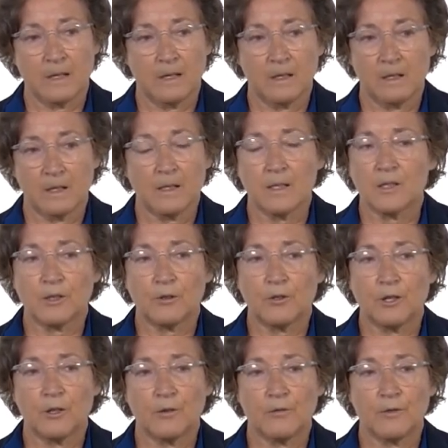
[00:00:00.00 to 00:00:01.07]

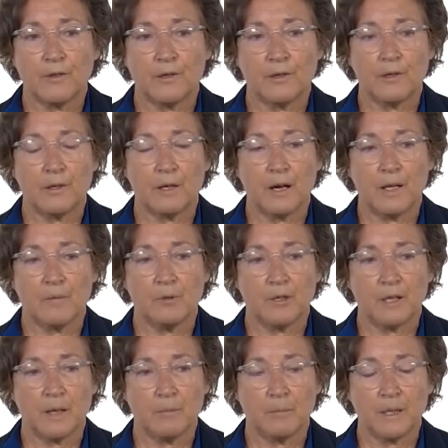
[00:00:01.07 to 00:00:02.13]
history of the
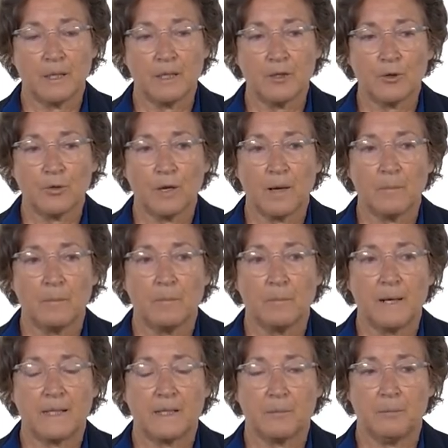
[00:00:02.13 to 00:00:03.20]
Iberian Peninsula,
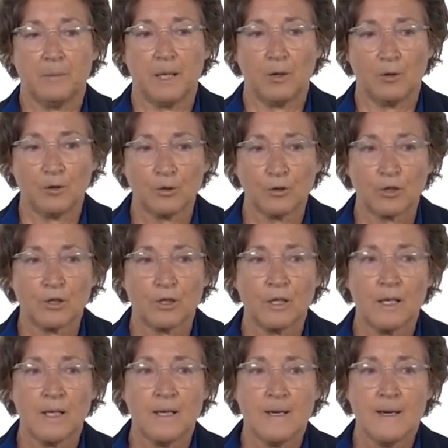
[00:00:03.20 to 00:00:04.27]
but because
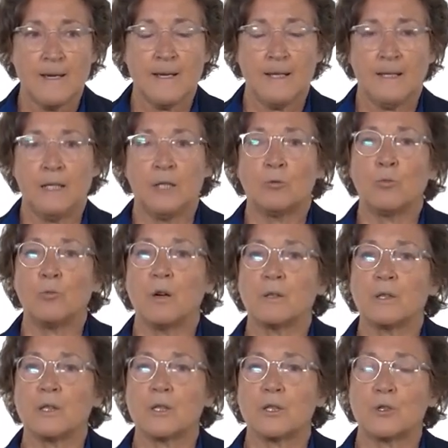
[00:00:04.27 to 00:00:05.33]
it
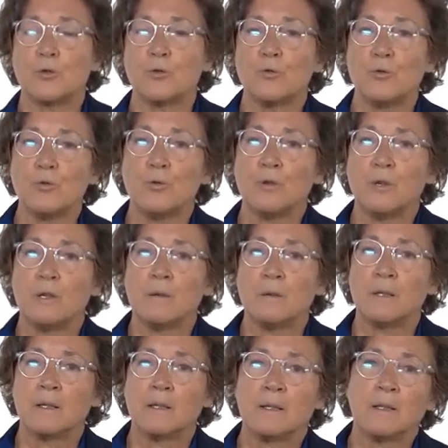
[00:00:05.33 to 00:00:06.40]
wants to
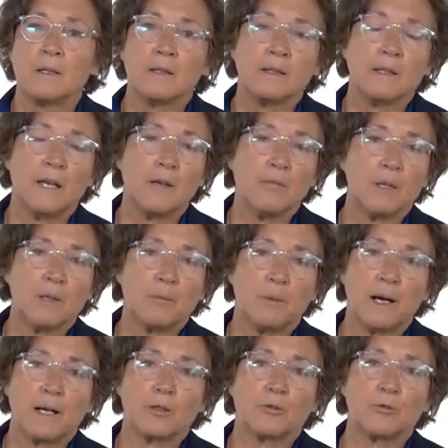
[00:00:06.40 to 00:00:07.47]
give it
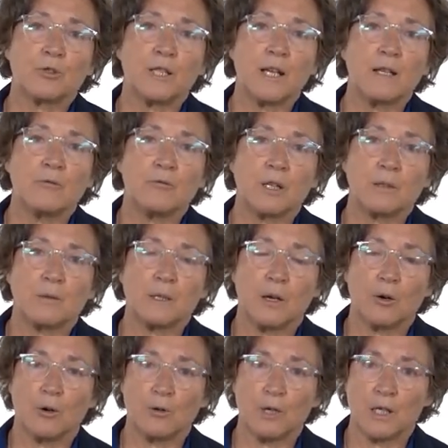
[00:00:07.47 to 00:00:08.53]
back to sacred
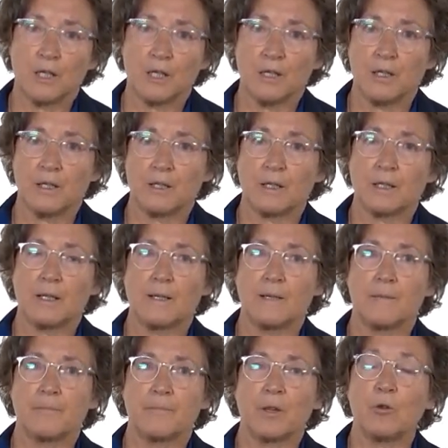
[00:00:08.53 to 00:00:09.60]
origins,
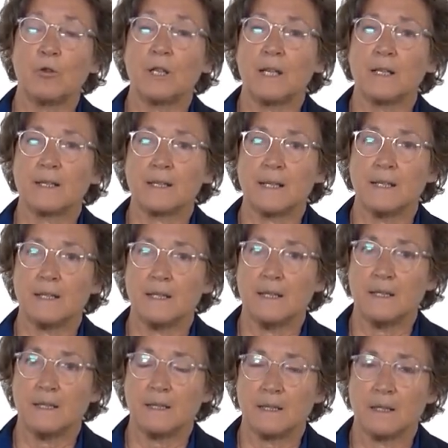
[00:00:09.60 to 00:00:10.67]

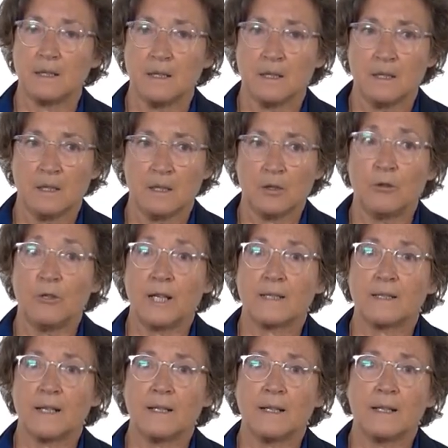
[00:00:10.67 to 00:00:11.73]

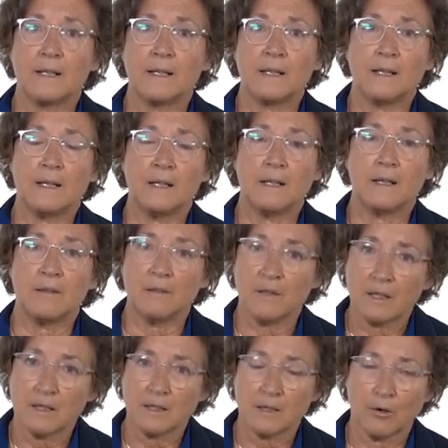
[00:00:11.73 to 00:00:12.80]
connecting
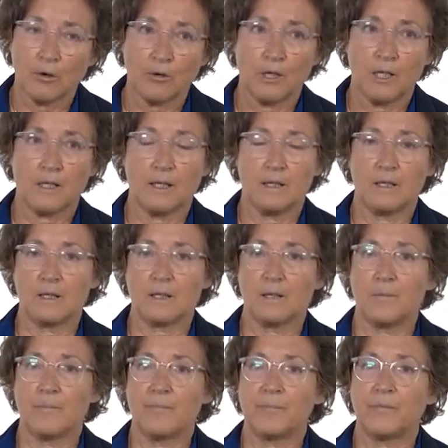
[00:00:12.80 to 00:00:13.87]
these origins
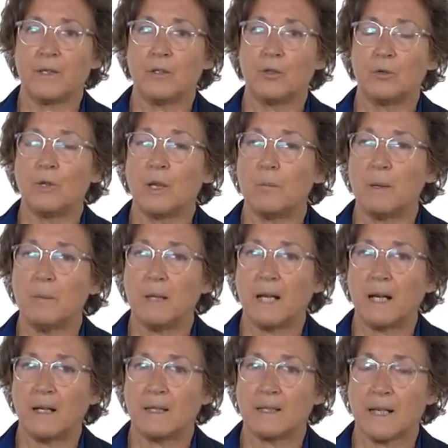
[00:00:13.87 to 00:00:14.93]
to the
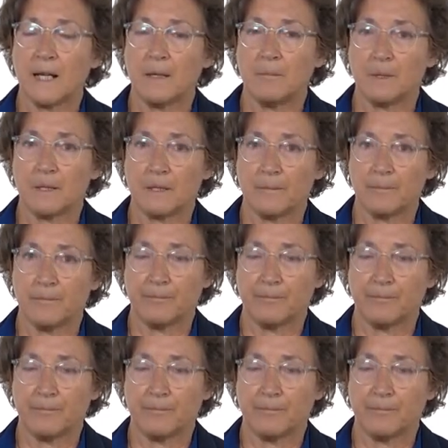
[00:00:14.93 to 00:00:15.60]
biblical times.